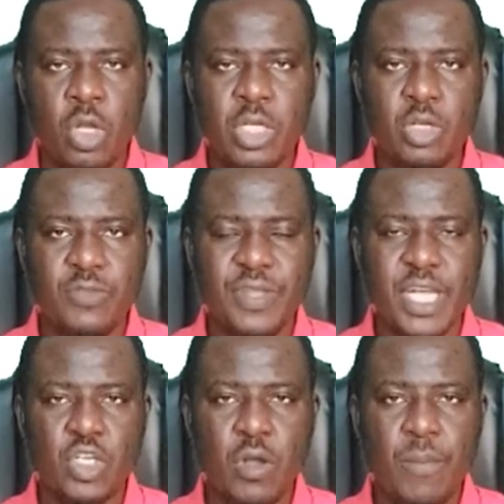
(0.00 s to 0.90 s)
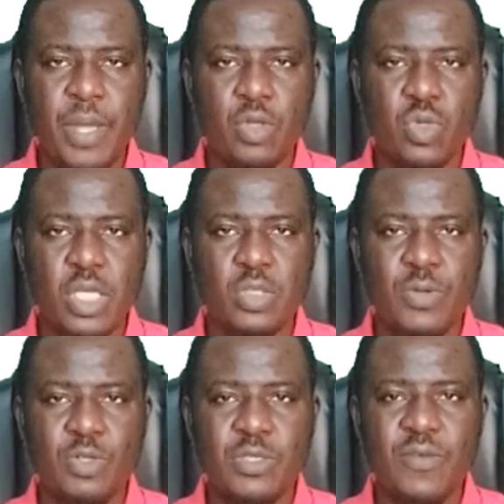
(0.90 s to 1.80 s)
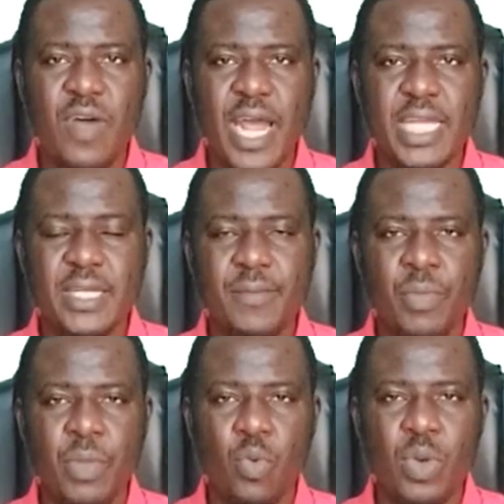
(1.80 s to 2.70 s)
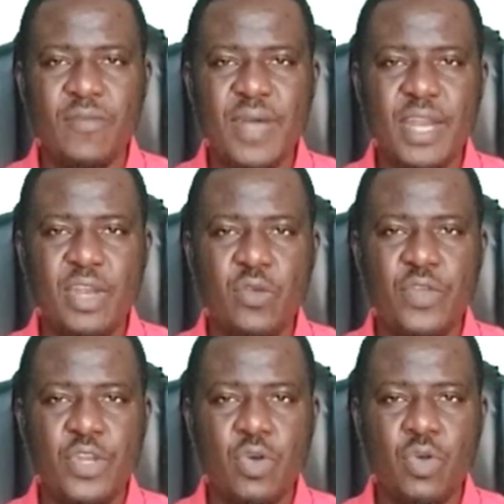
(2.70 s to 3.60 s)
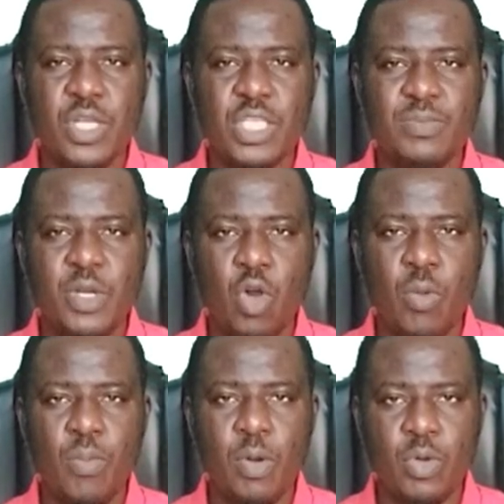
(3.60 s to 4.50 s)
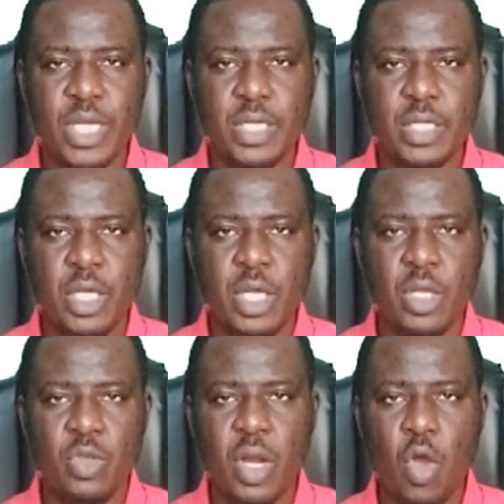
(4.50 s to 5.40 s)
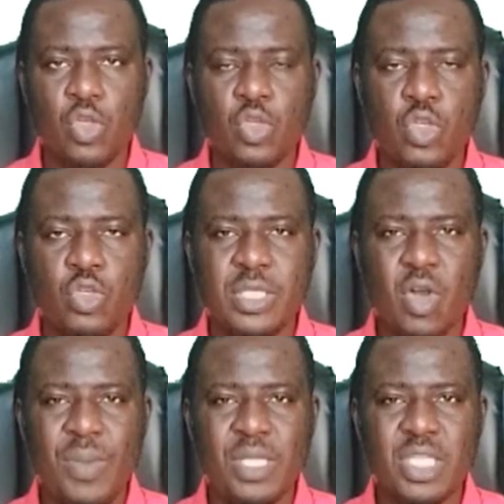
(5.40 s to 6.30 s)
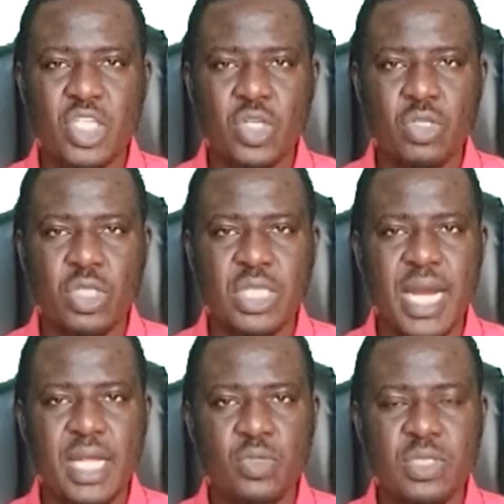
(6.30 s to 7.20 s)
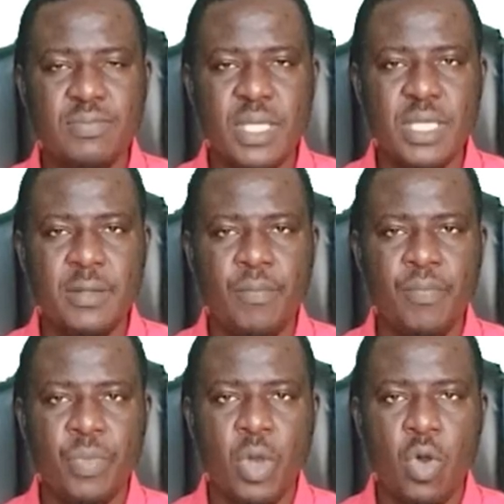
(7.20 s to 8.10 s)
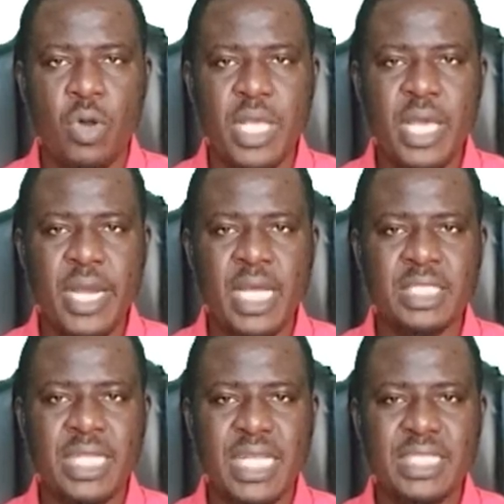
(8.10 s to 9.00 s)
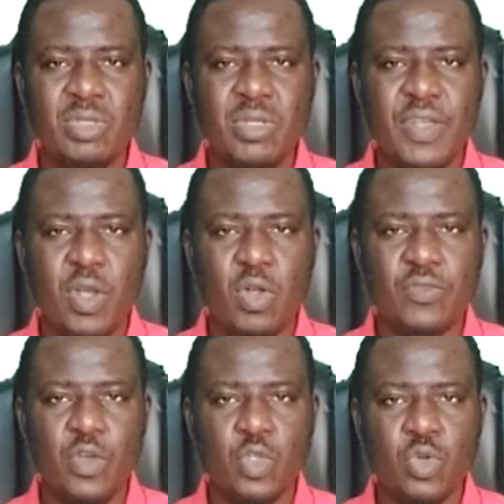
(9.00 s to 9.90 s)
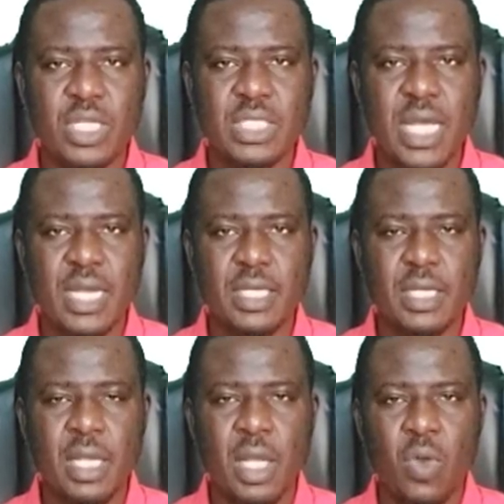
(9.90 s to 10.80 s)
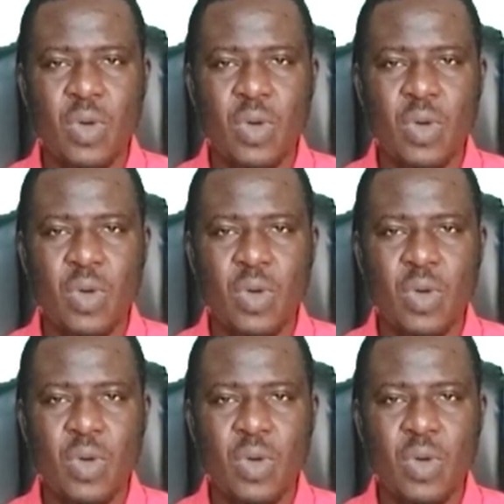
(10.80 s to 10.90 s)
Turn on the notification bell so as to be notified whenever a new video is being uploaded. You can also use the comment section to interact with me on areas that are still difficult for you to understand.